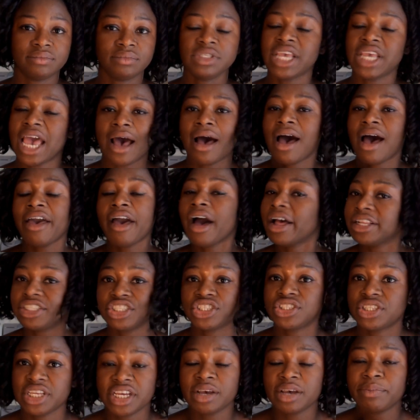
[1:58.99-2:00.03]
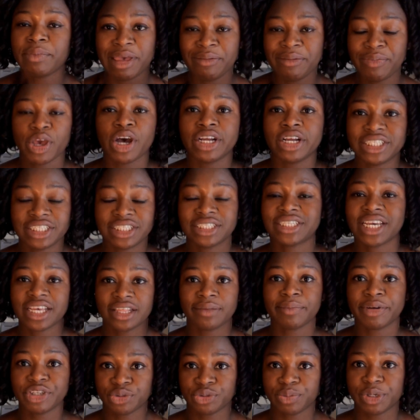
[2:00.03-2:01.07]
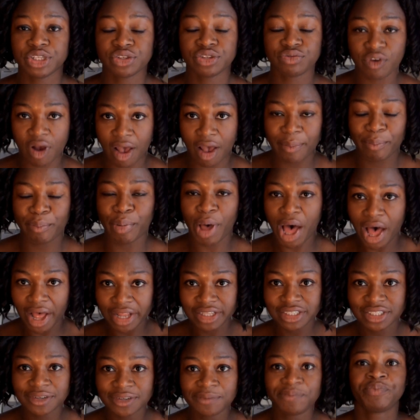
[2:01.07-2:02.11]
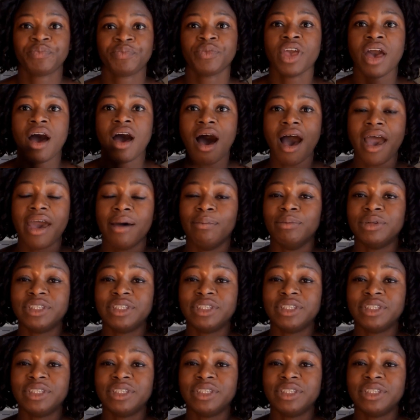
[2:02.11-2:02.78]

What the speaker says: I just think maybe I didn't take the measurements right. But I am